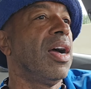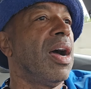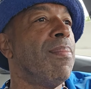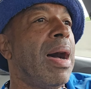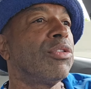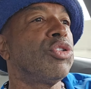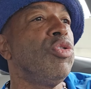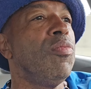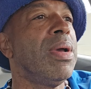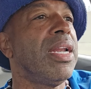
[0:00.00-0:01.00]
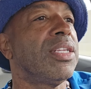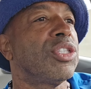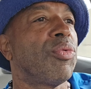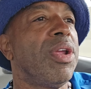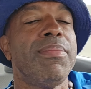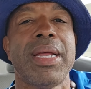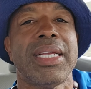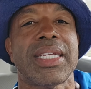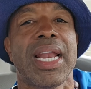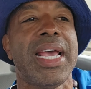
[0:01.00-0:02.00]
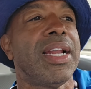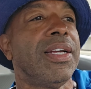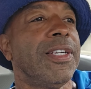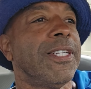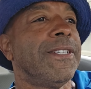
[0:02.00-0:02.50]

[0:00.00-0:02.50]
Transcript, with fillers: about two minutes, three minutes later,